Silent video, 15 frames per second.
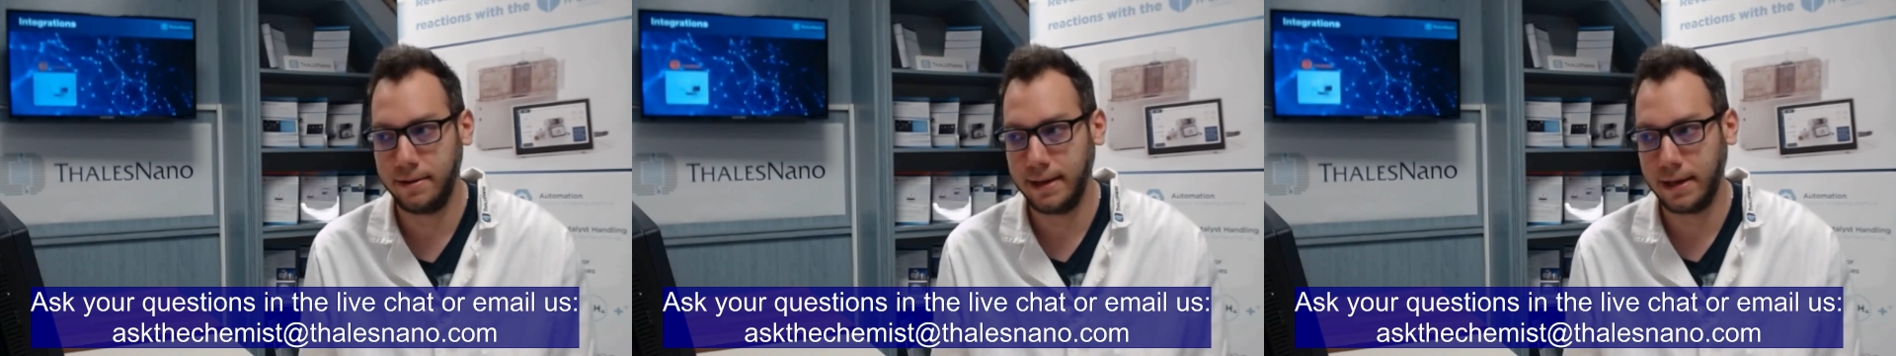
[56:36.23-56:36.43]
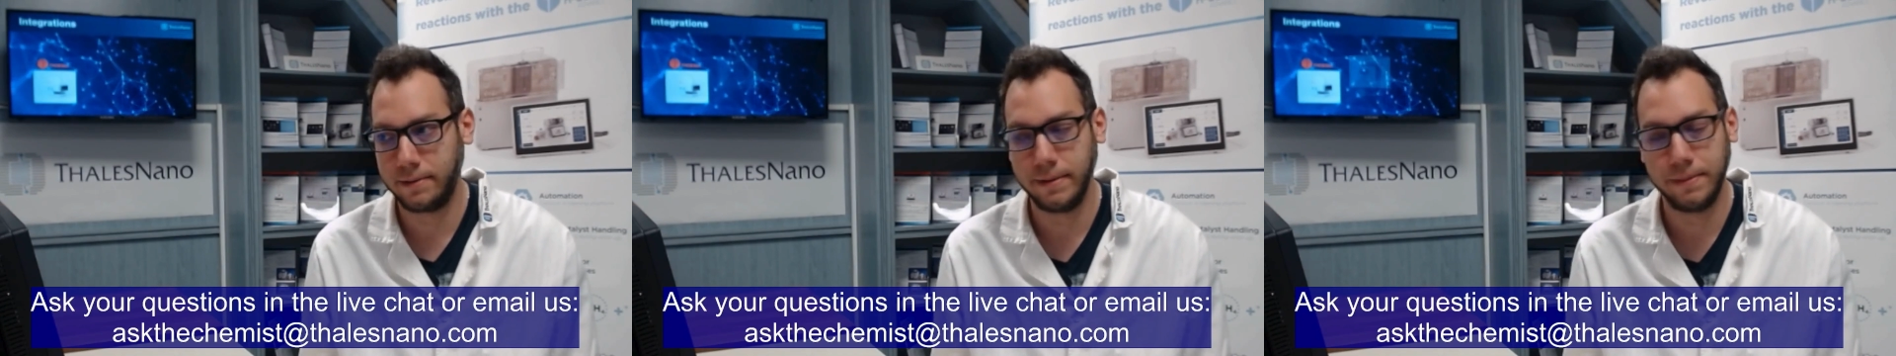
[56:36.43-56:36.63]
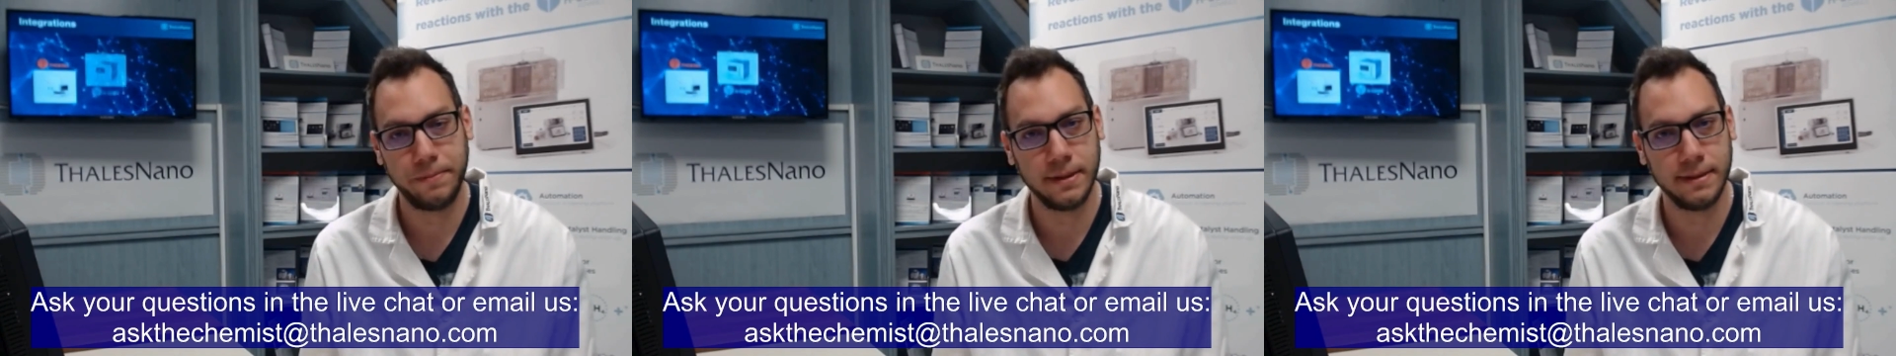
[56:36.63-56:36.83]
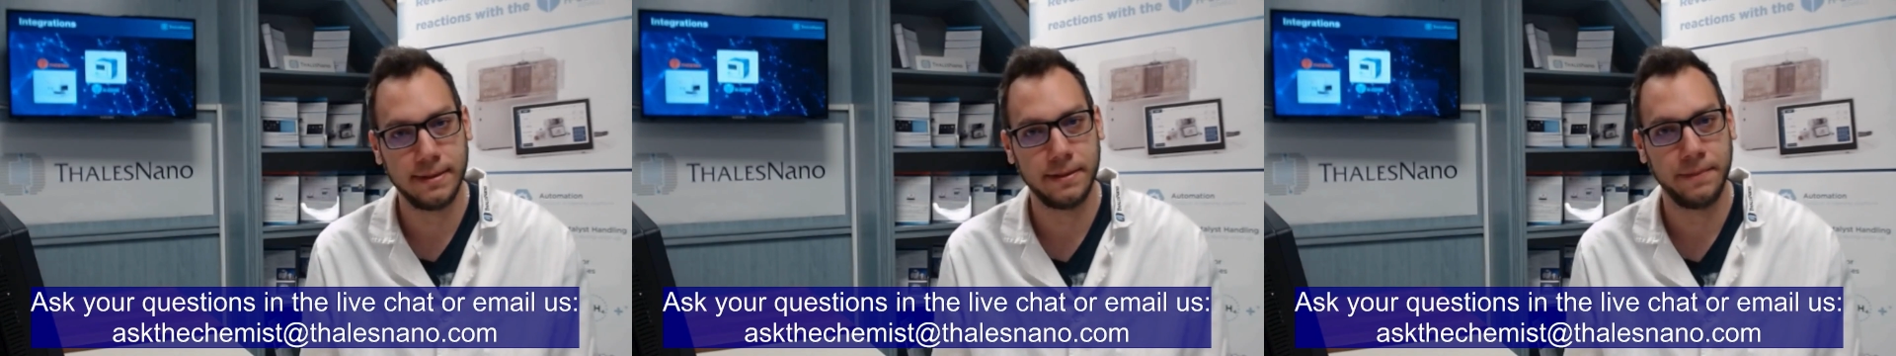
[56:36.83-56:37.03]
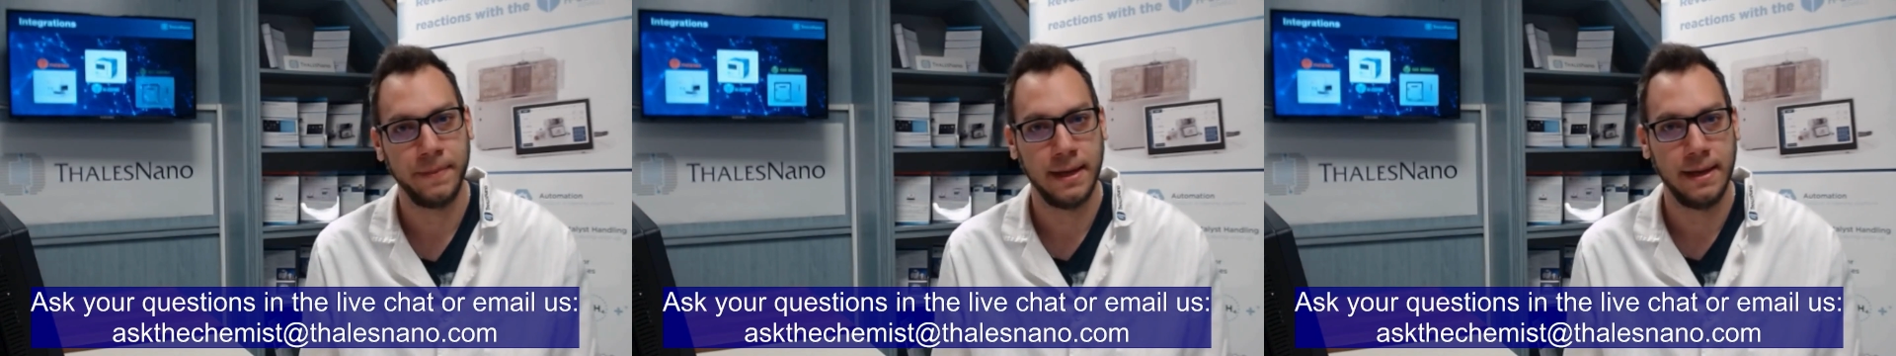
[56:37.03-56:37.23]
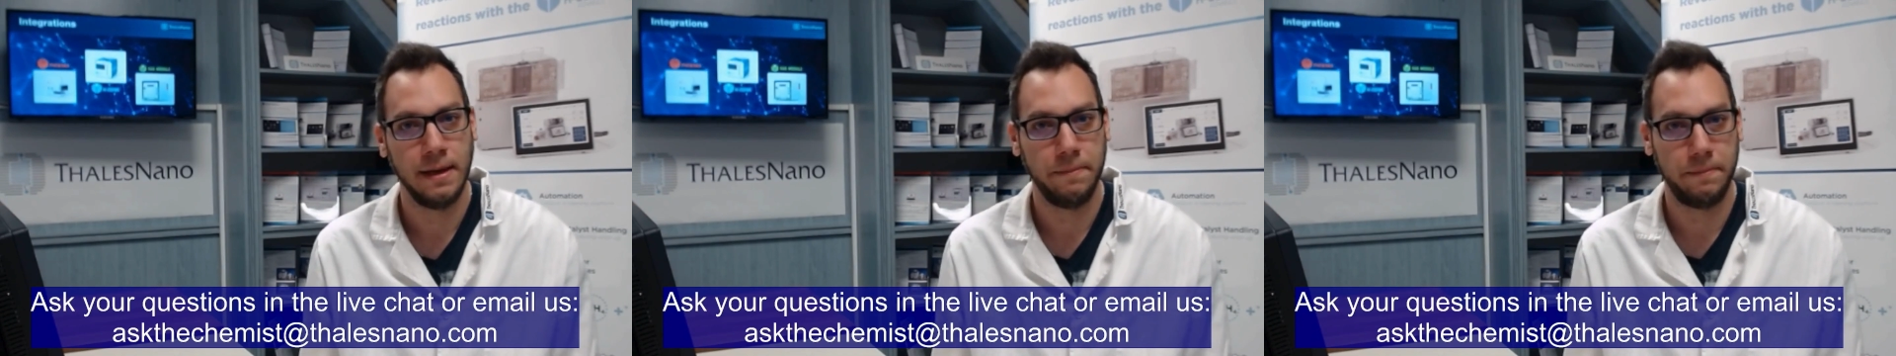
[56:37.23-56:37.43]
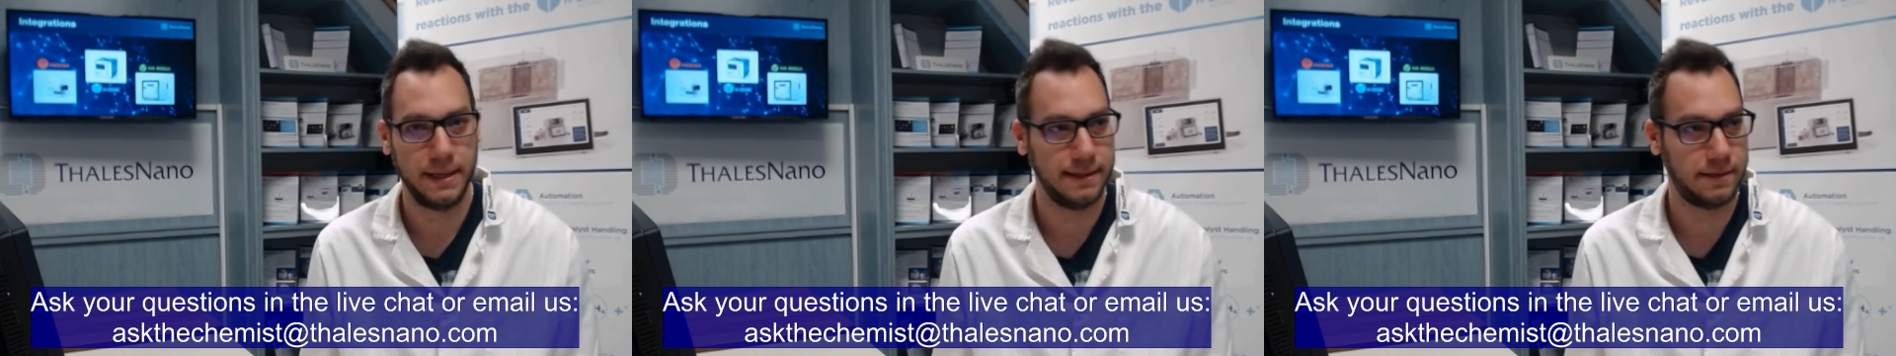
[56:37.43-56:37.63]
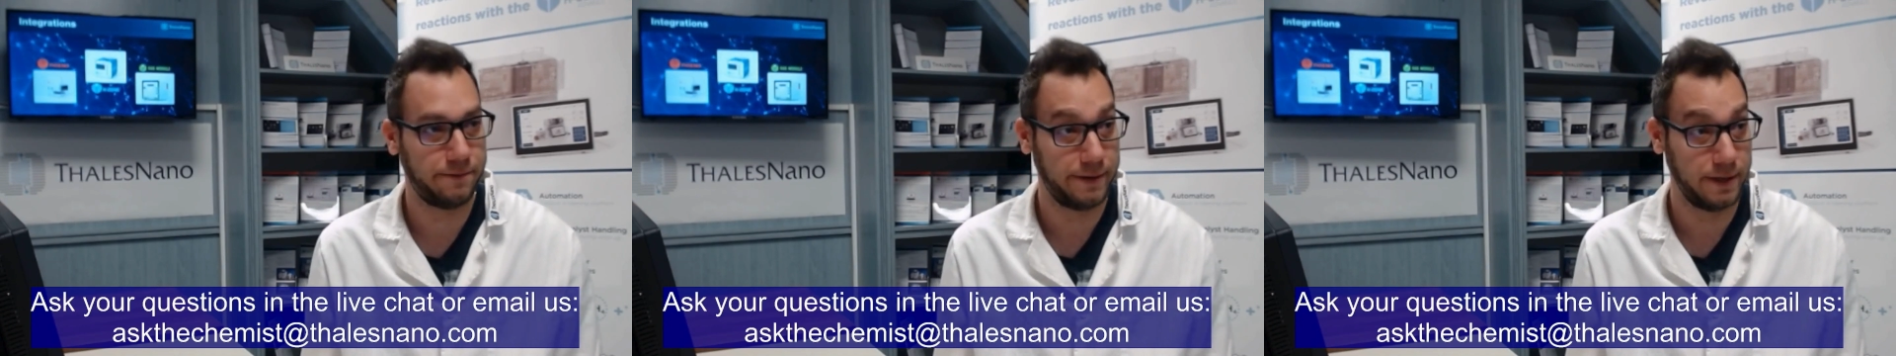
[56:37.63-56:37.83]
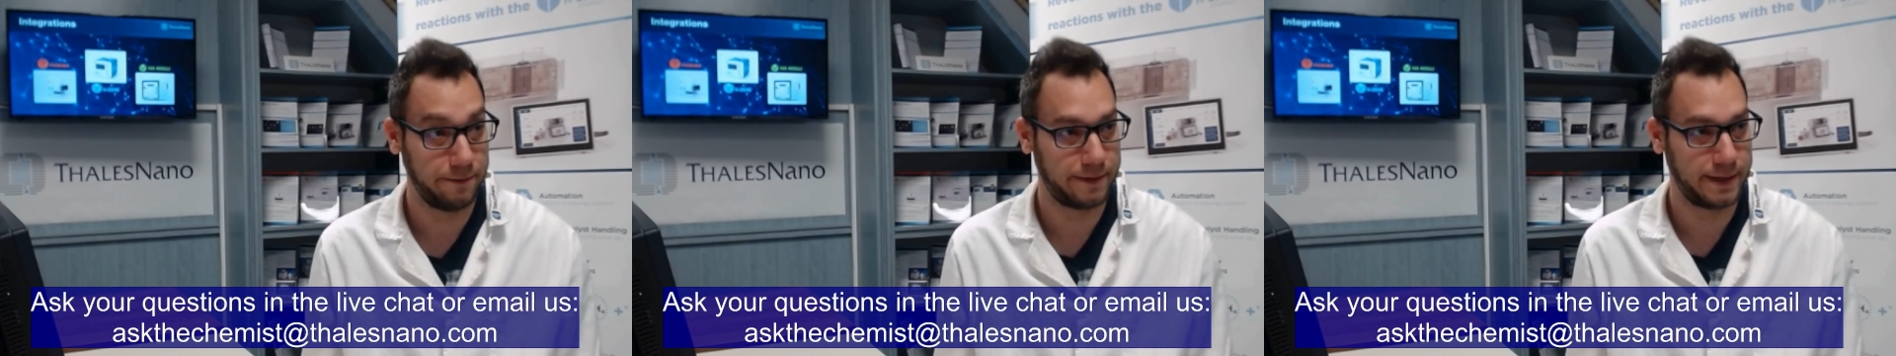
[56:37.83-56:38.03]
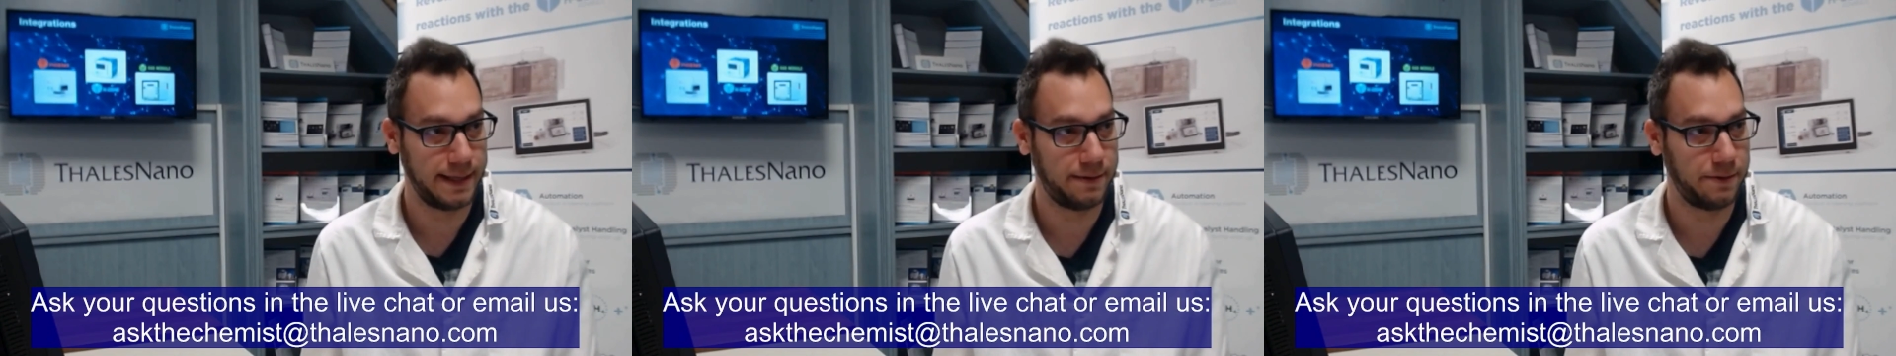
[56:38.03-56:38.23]
equipment, please feel
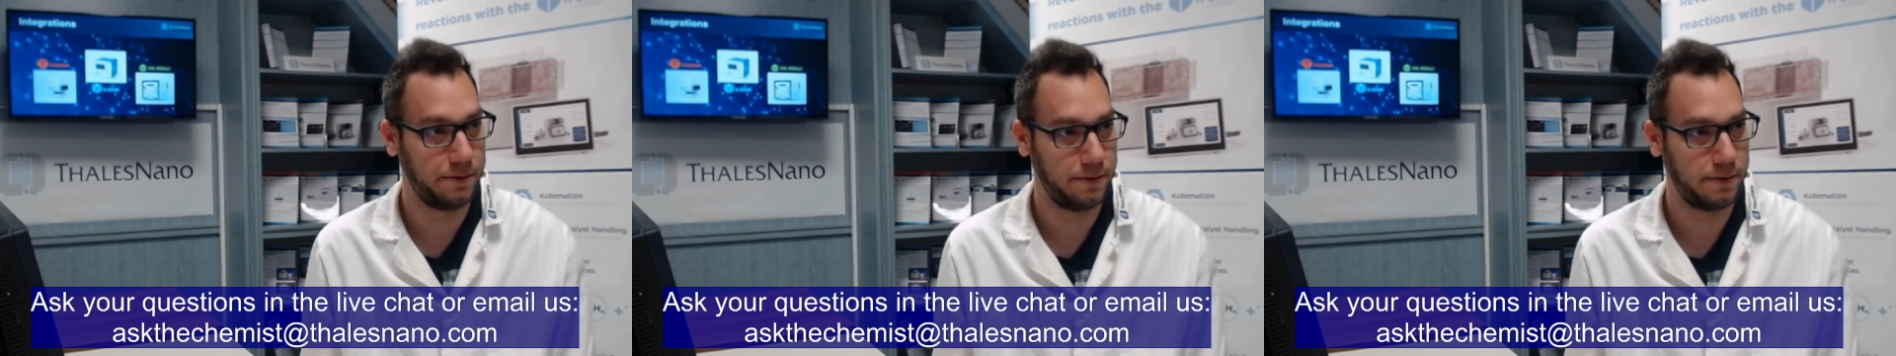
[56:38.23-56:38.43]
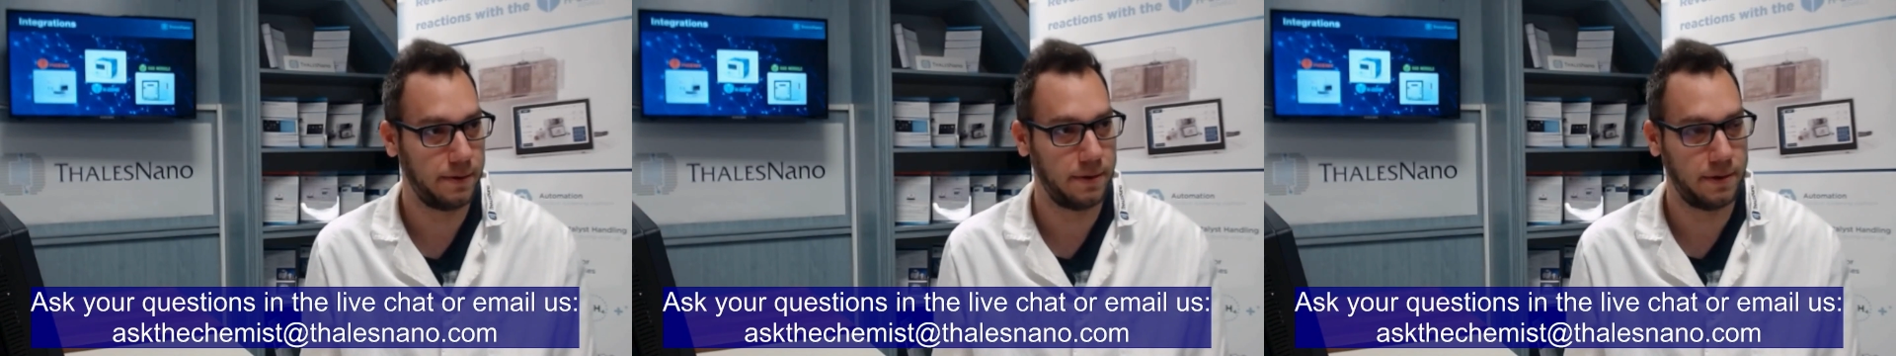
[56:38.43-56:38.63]
free to